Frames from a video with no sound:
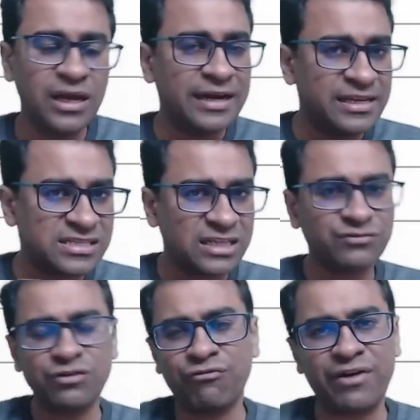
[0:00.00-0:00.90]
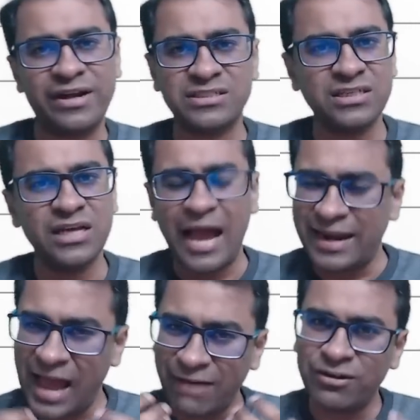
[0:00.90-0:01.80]
Discuss with your friends and
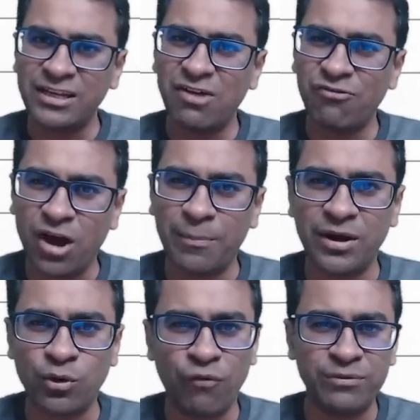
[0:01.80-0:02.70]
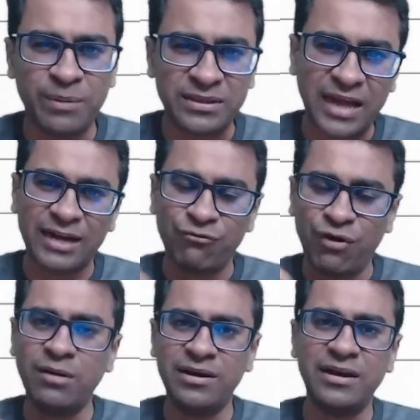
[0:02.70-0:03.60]
have a tea of cup and coffee. But that
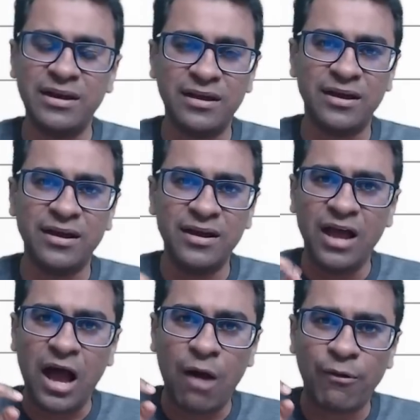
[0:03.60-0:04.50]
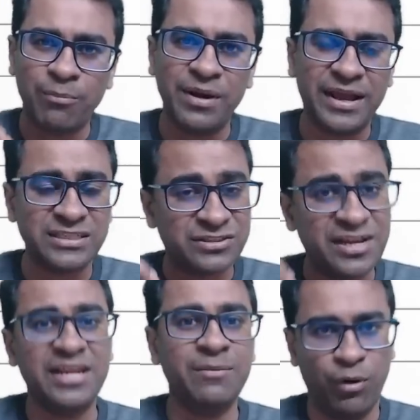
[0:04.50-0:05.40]
1 hour break is really
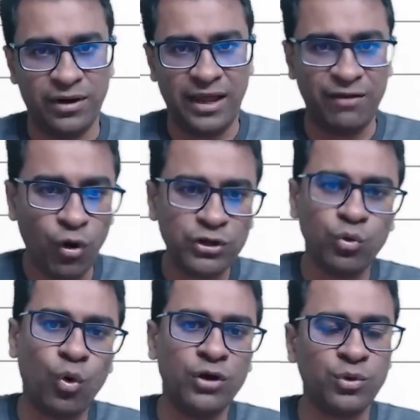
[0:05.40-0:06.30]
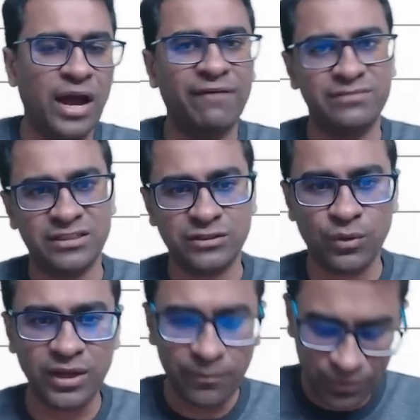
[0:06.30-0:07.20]
important. I want you all to have this,
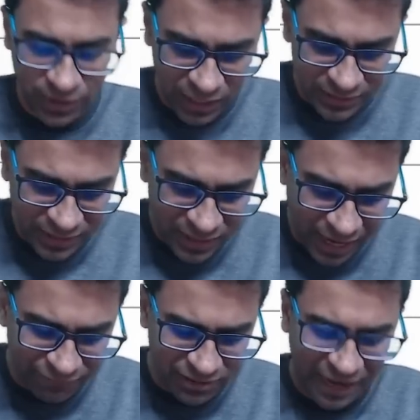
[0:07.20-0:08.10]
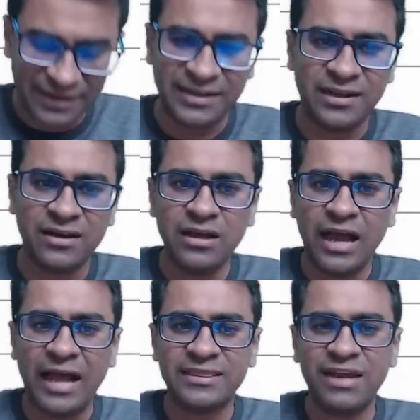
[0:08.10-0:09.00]
okay? Then have a light dinner.
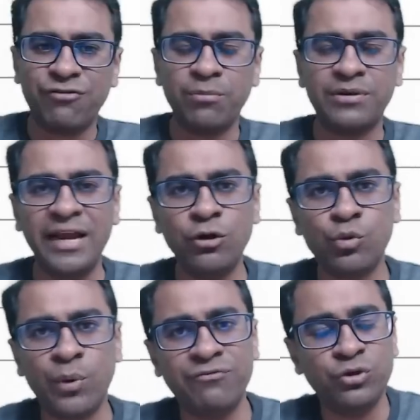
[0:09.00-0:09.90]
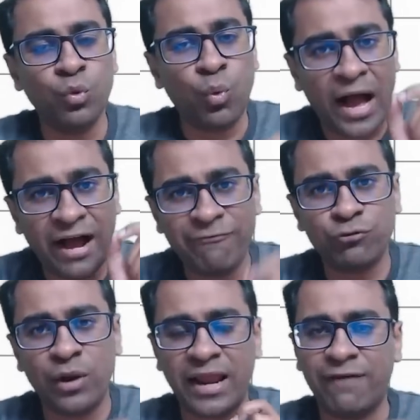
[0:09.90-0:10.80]
And then from 10 to 12, you have
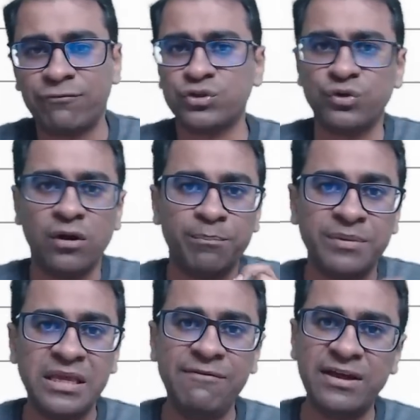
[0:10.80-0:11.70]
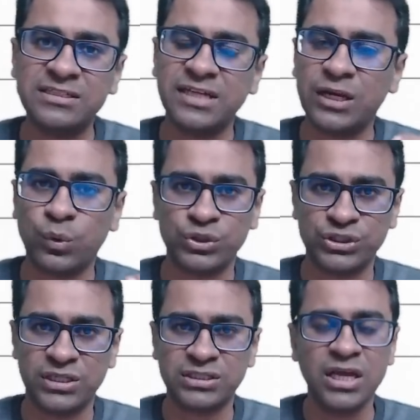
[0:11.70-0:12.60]
to solve previous year
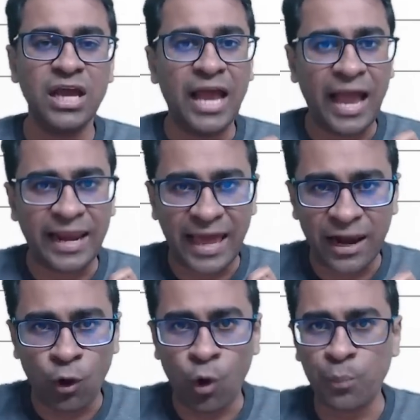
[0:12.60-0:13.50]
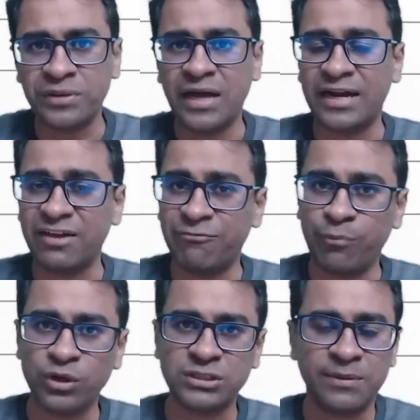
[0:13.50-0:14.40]
questions. And along with that, if
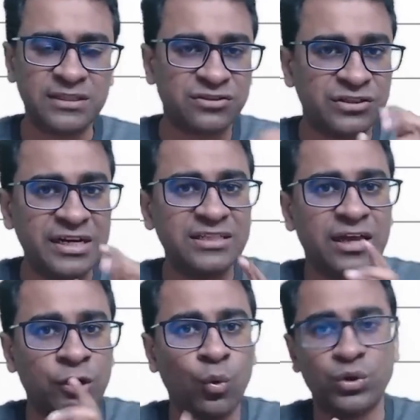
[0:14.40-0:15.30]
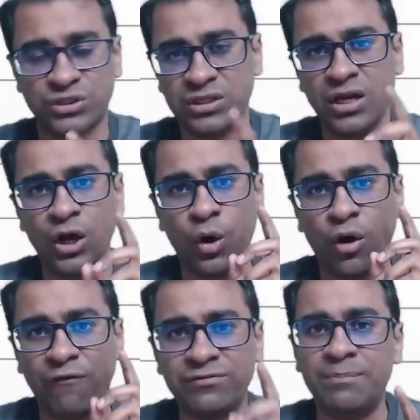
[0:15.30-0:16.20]
possible, just read the notes
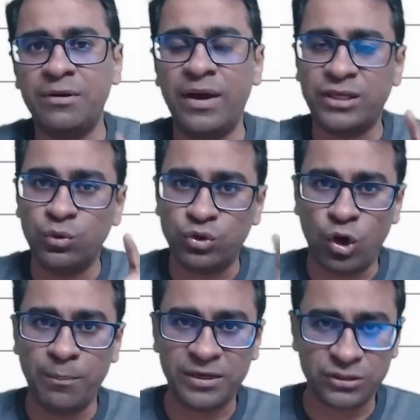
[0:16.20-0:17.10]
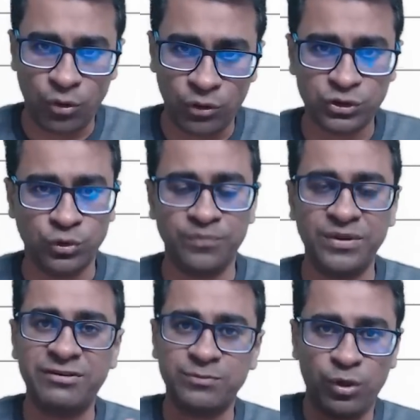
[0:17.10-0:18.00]
of the PYQ topics also, if it
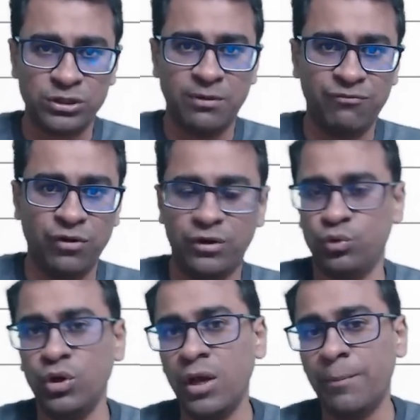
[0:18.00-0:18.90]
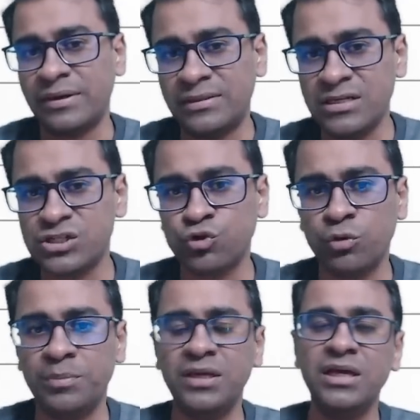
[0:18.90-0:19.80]
is possible for you. But this should
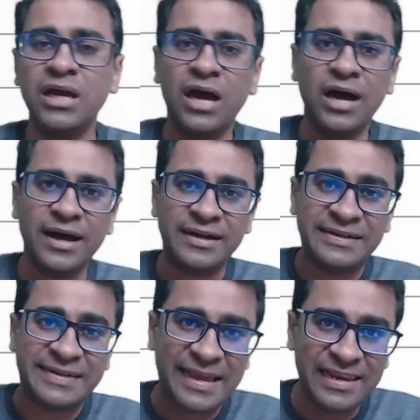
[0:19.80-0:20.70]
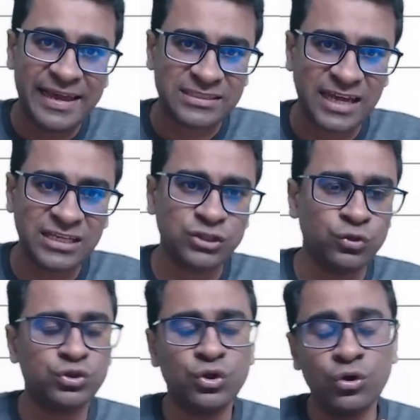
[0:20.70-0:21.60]
be a daily exercise. You
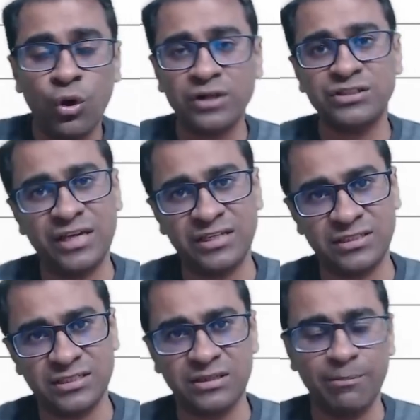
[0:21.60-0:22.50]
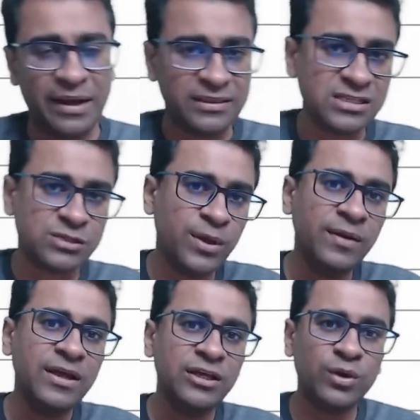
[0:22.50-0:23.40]
should not change this. By this way,
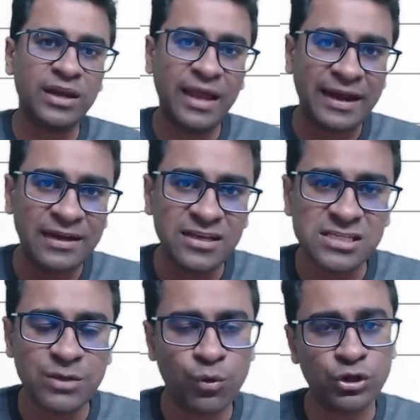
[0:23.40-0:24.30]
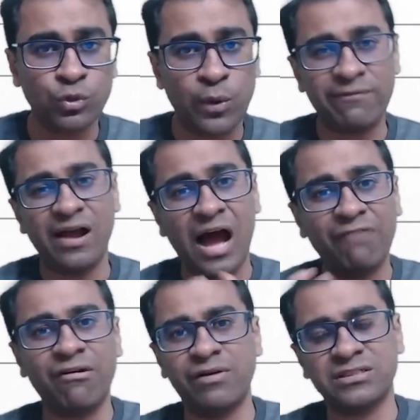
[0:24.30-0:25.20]
you can at least devote 12 and a half
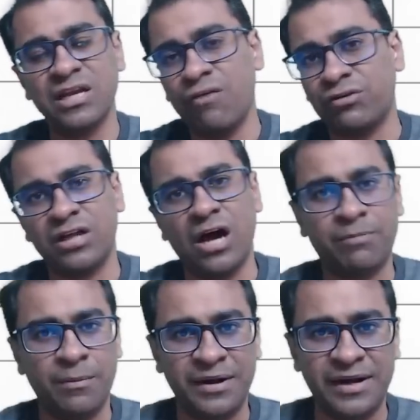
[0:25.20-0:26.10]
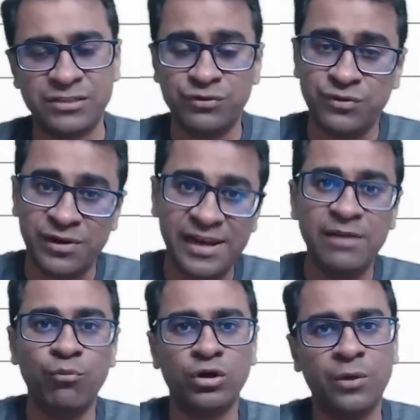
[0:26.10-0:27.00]
hours for the upcoming days, which will really
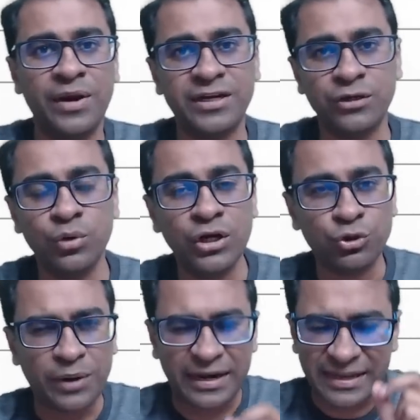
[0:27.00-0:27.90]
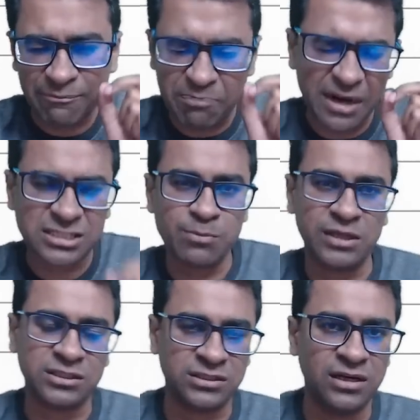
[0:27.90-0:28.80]
motivate you to get best
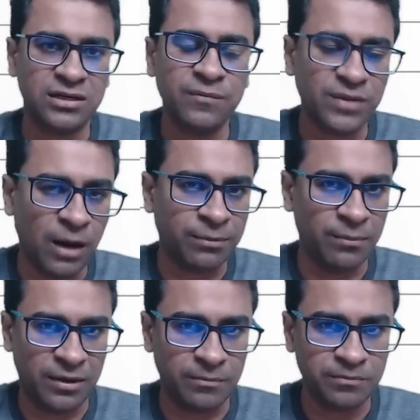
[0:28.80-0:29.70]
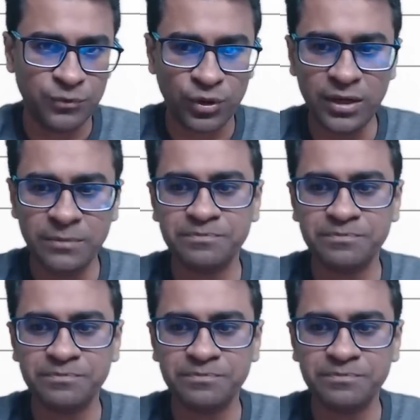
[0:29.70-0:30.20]
result upcoming. Okay?